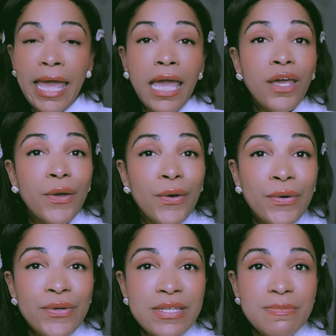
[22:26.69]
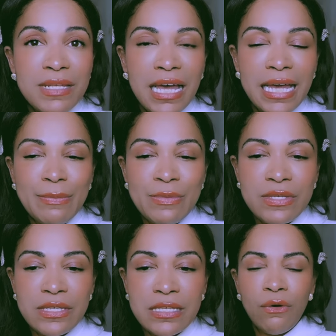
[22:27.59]
anger
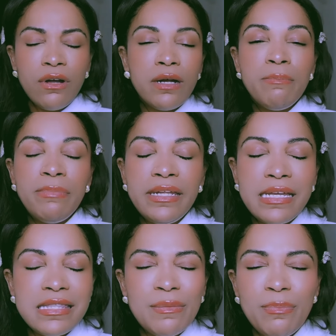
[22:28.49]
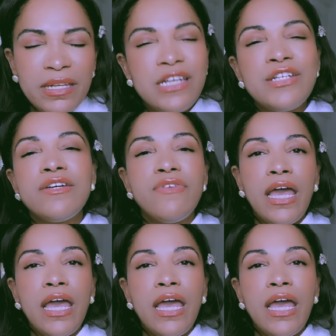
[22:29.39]
sometimes, or complete depletion of